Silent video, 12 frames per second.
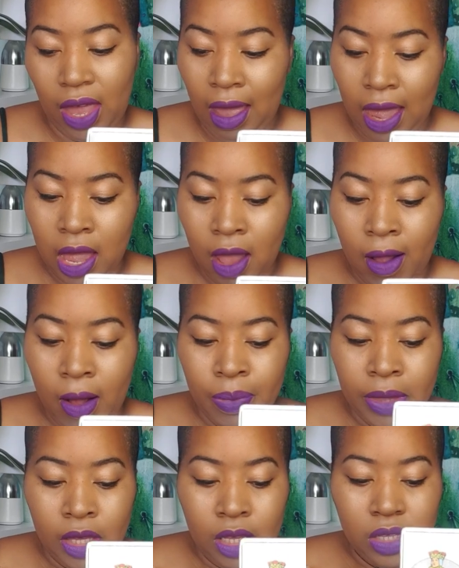here.
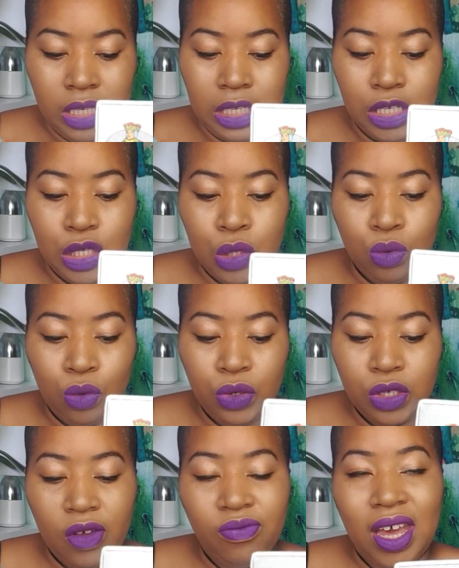This is you
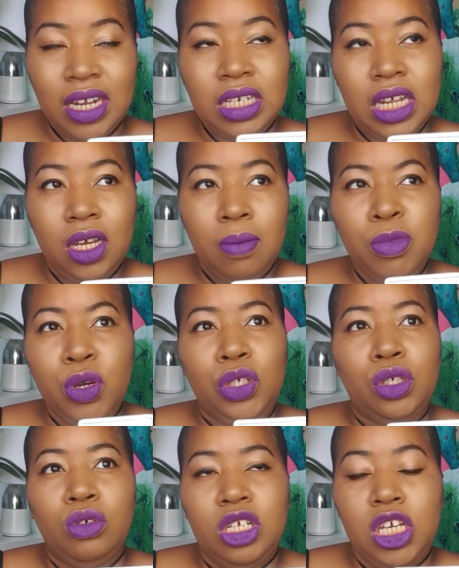also finding
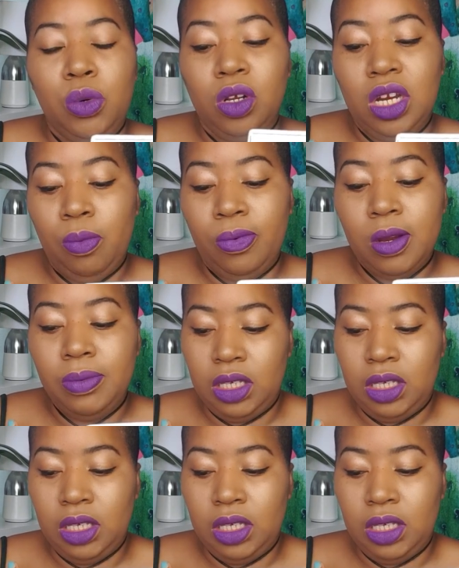emotional equilibrium,